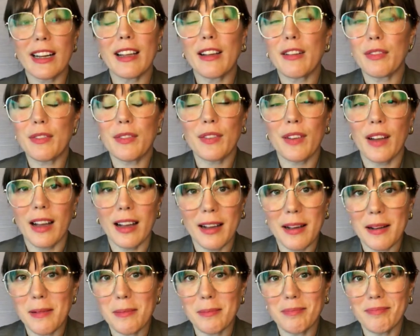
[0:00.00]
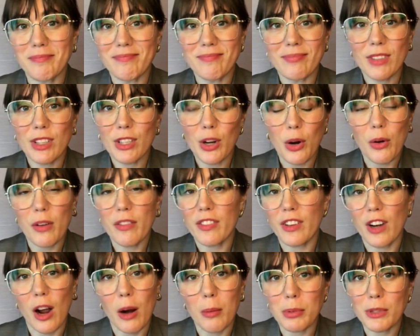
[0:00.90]
if
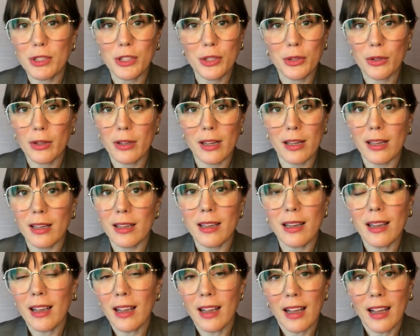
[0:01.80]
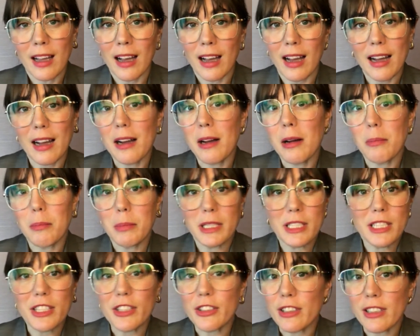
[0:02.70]
an opportunity
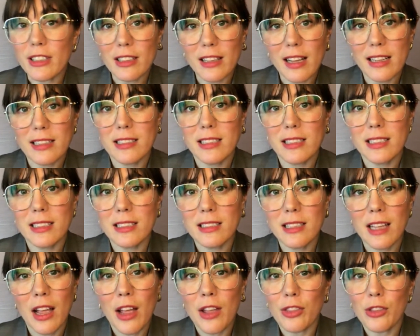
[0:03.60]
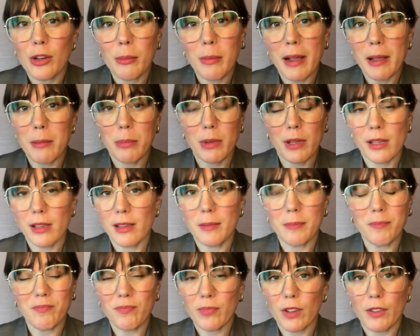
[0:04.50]
materializes. There might
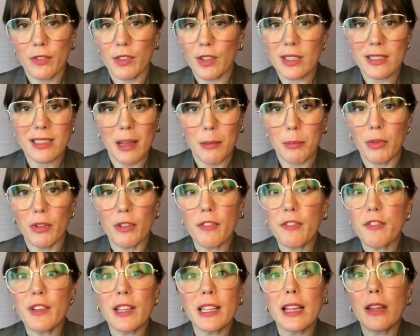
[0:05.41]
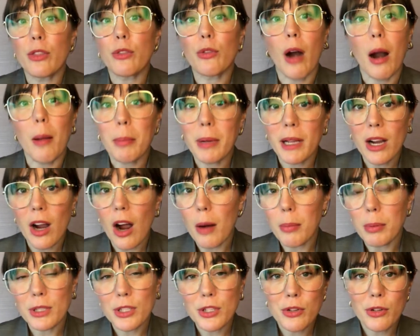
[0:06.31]
be, for example, philanthropic
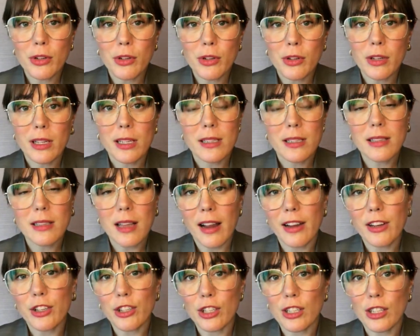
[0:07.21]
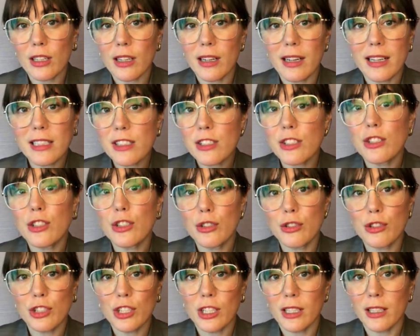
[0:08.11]
opportunities at your
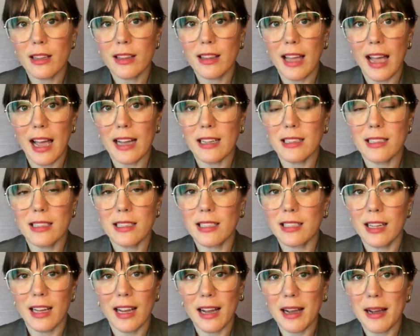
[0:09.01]
institution that